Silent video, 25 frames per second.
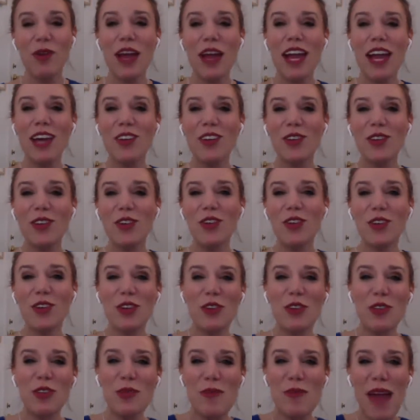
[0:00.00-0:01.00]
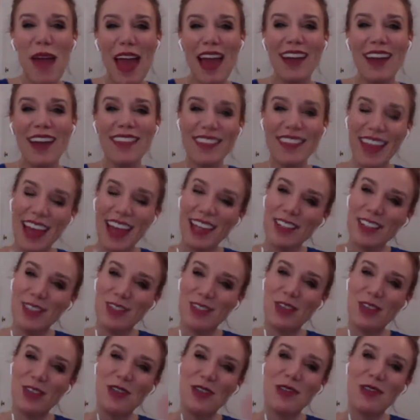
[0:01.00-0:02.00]
Randall, you're the man. Thanks,
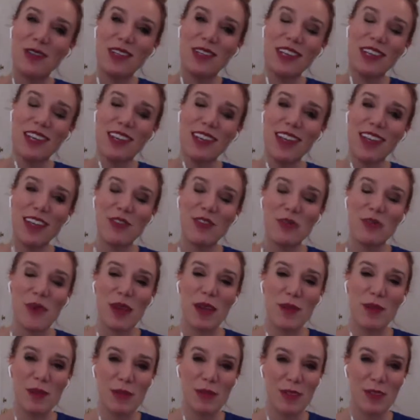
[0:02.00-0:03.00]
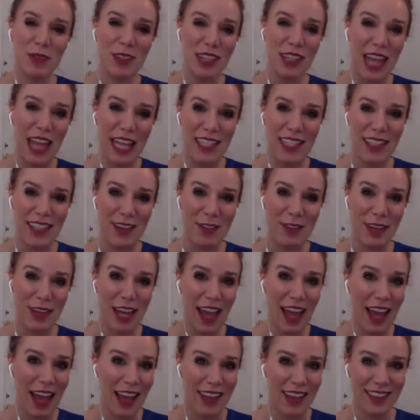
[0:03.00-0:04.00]
dude. Thanks for making me feel nice every
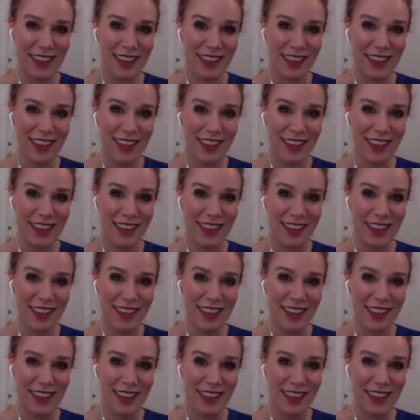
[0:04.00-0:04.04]
day.